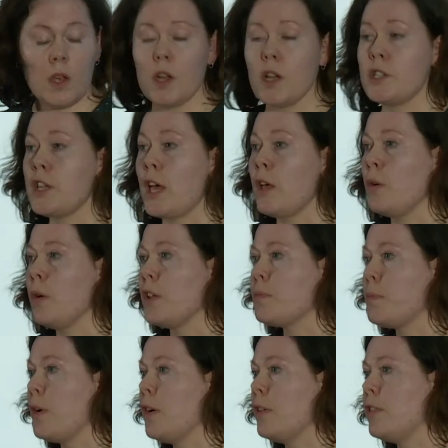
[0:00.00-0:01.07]
So as
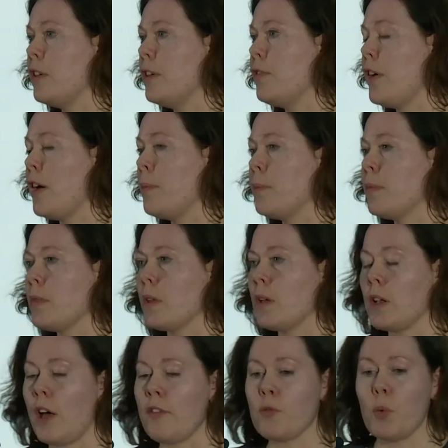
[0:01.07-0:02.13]
part of
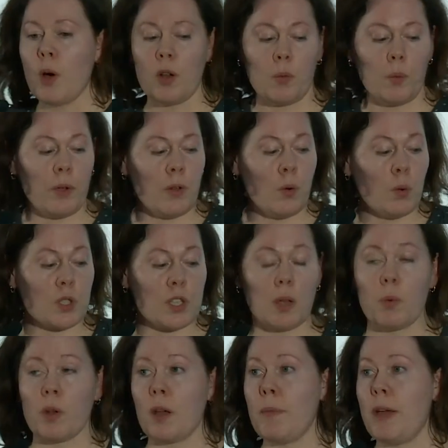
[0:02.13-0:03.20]
Glove 1, we also,
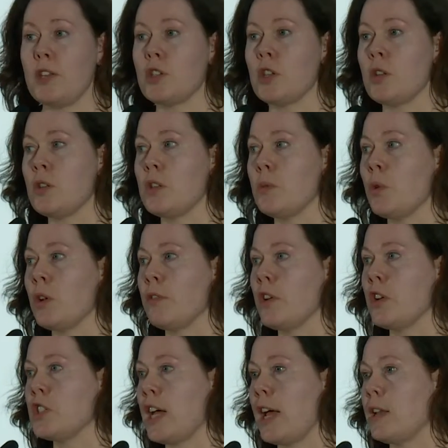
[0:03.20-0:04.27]
what I mentioned, one of
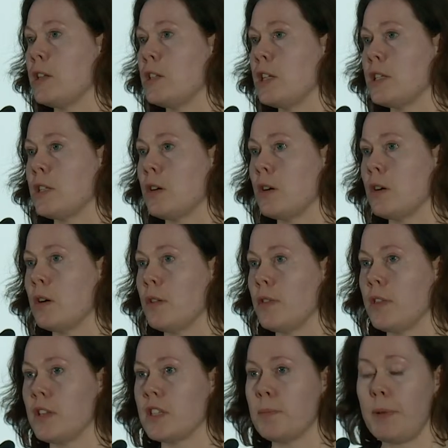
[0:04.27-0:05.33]
our challenges are
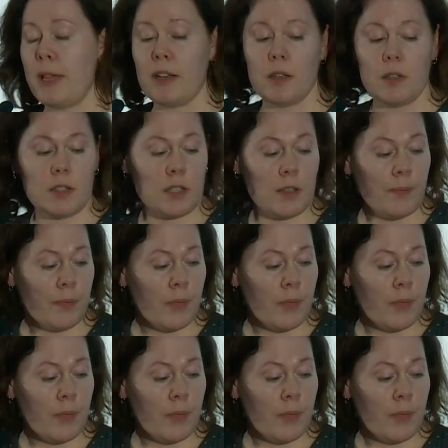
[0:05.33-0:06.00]
the splints.